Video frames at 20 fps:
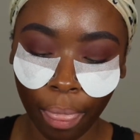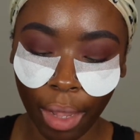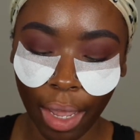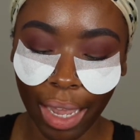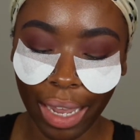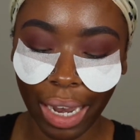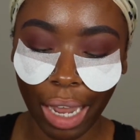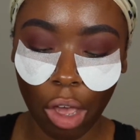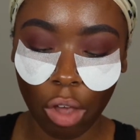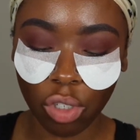
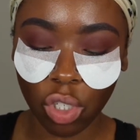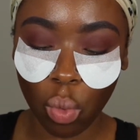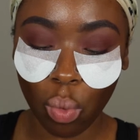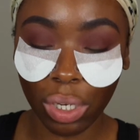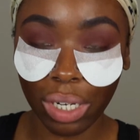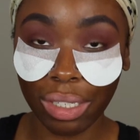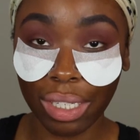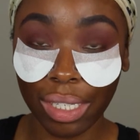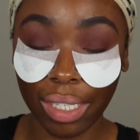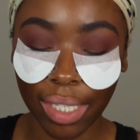And I also
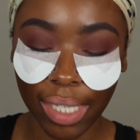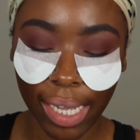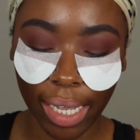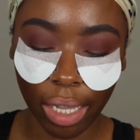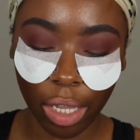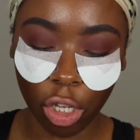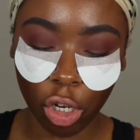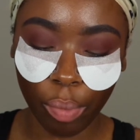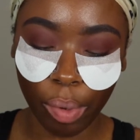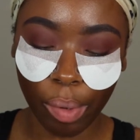want it to stick
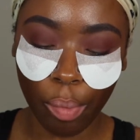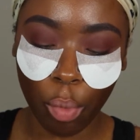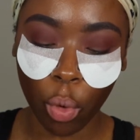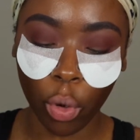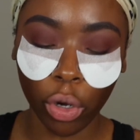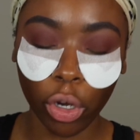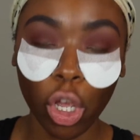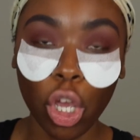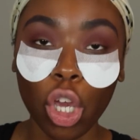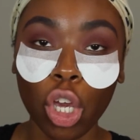a little bit
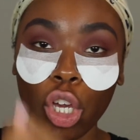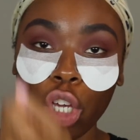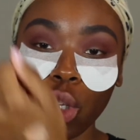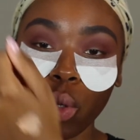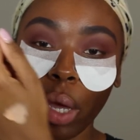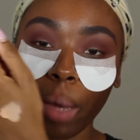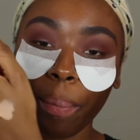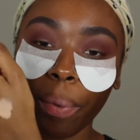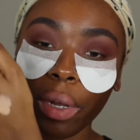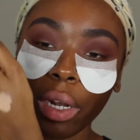more.
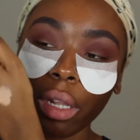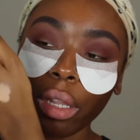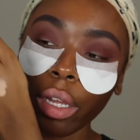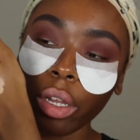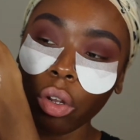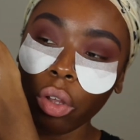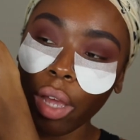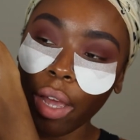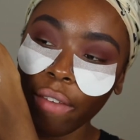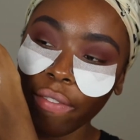So I put a
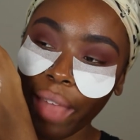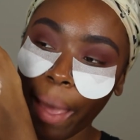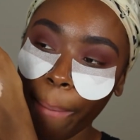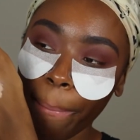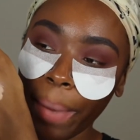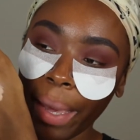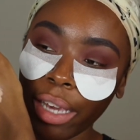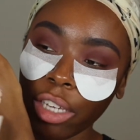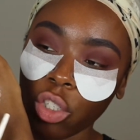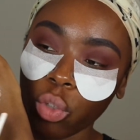little of that
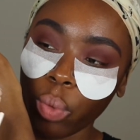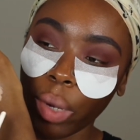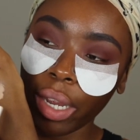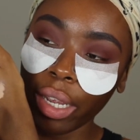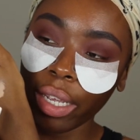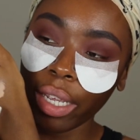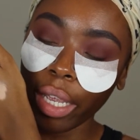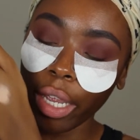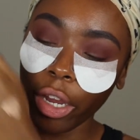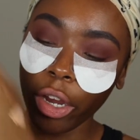base right
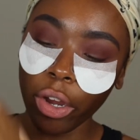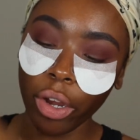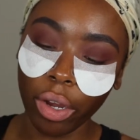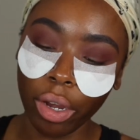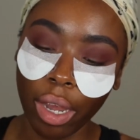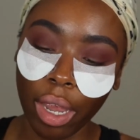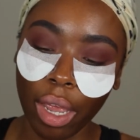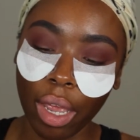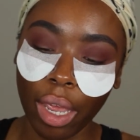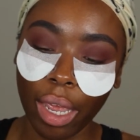here,
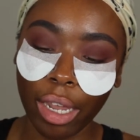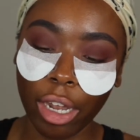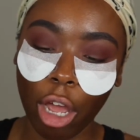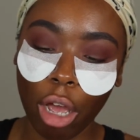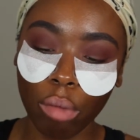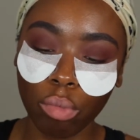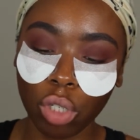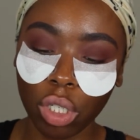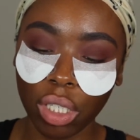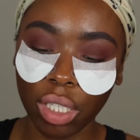and
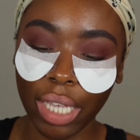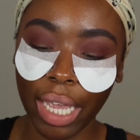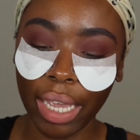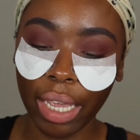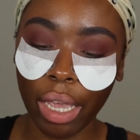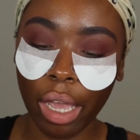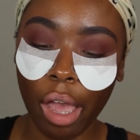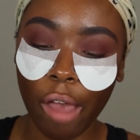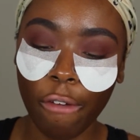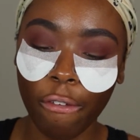now I'm just
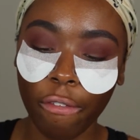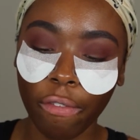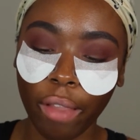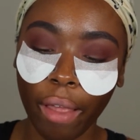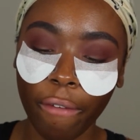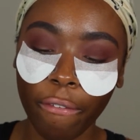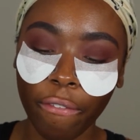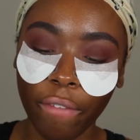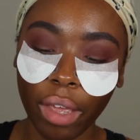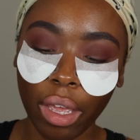taking a
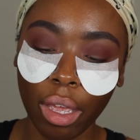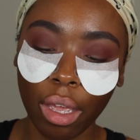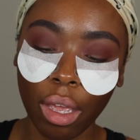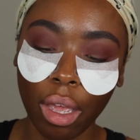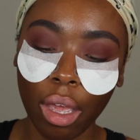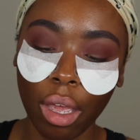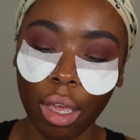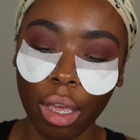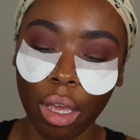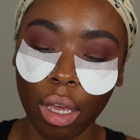
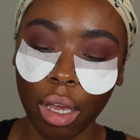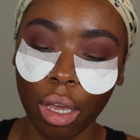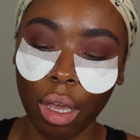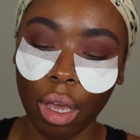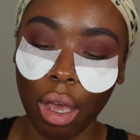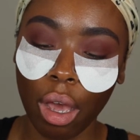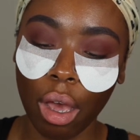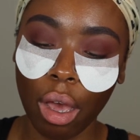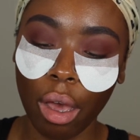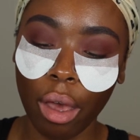fluffy
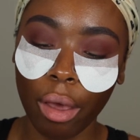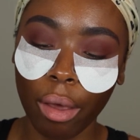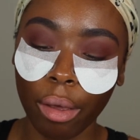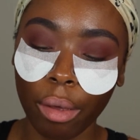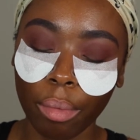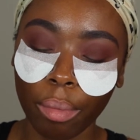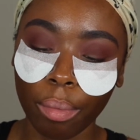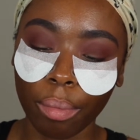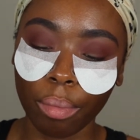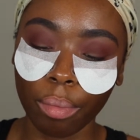
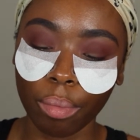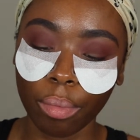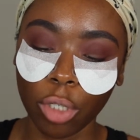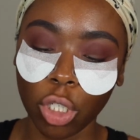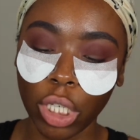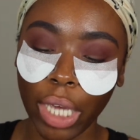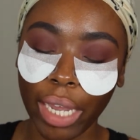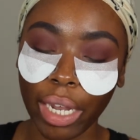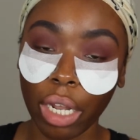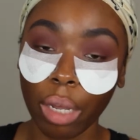
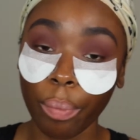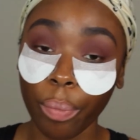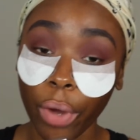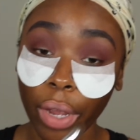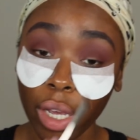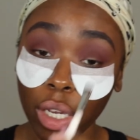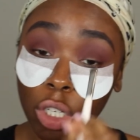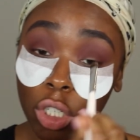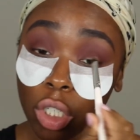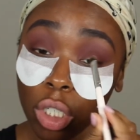shading
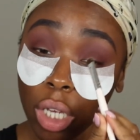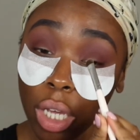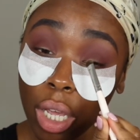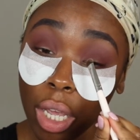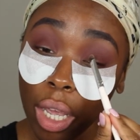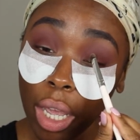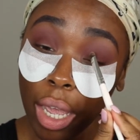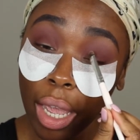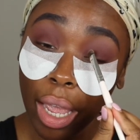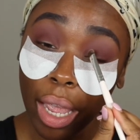brush,
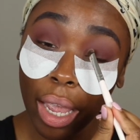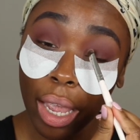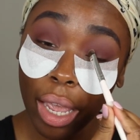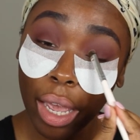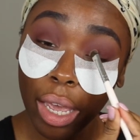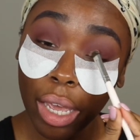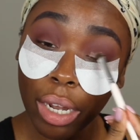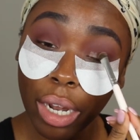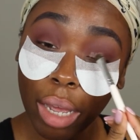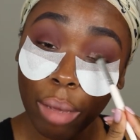
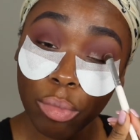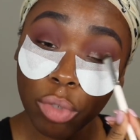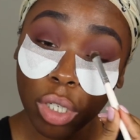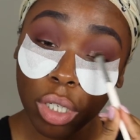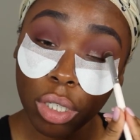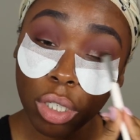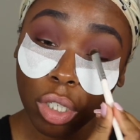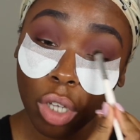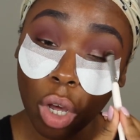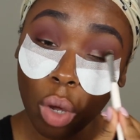and I'm
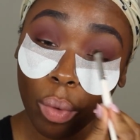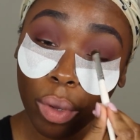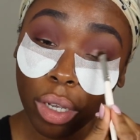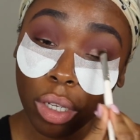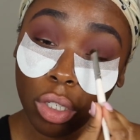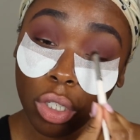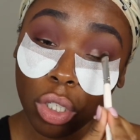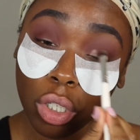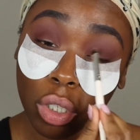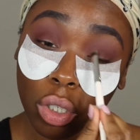just
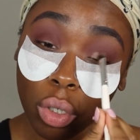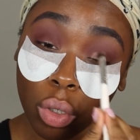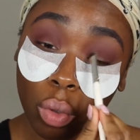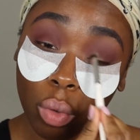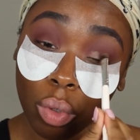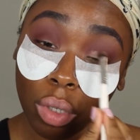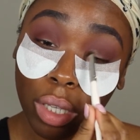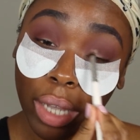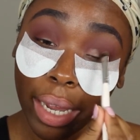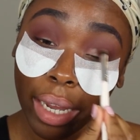going
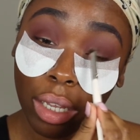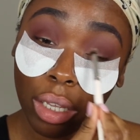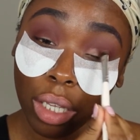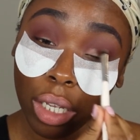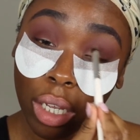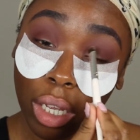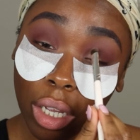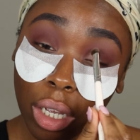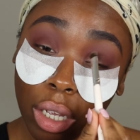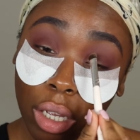to
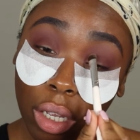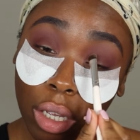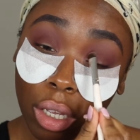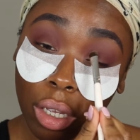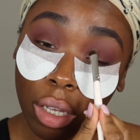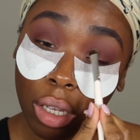lightly